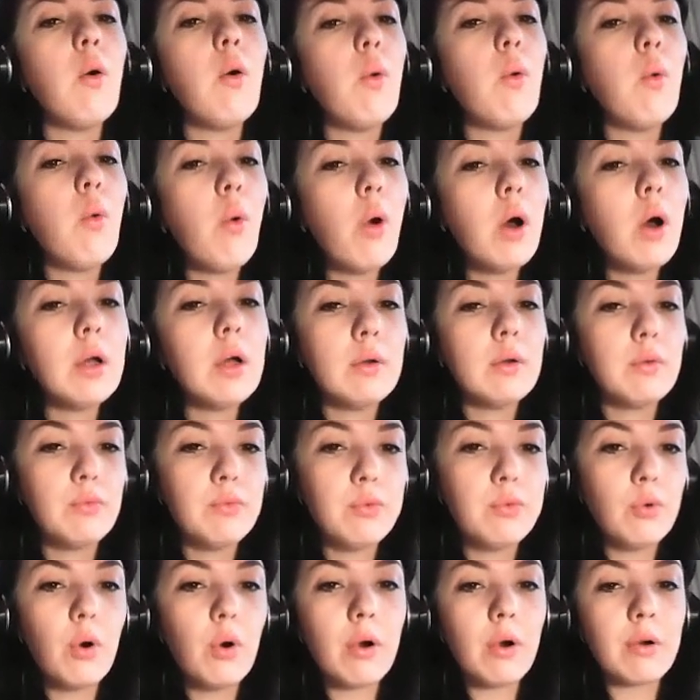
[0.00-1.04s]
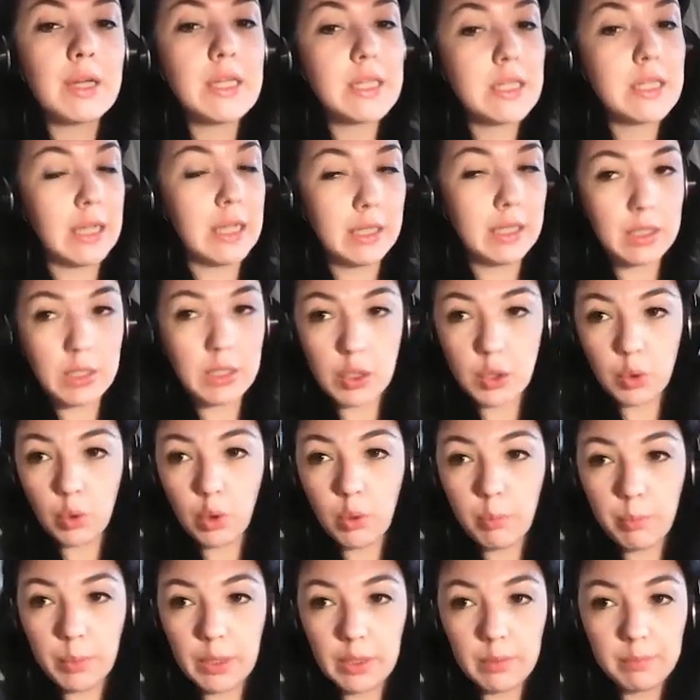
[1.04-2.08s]
or for
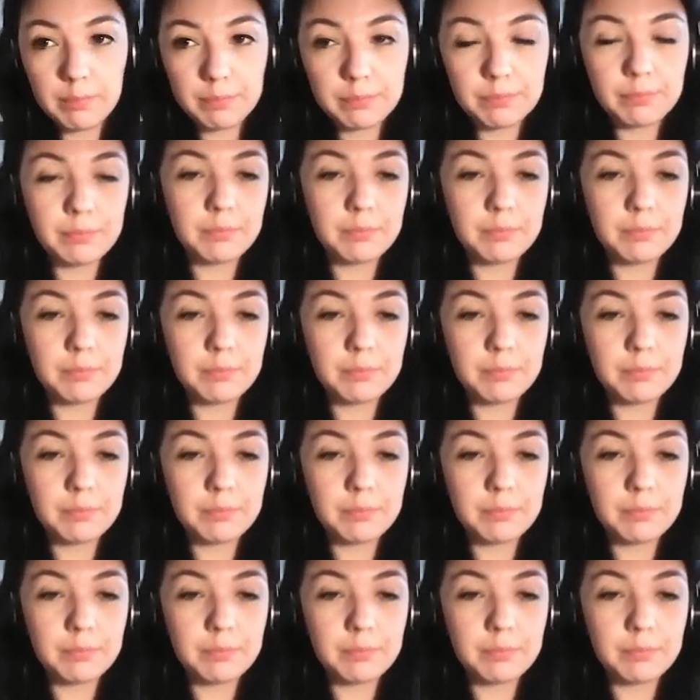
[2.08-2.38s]
resectoscopy,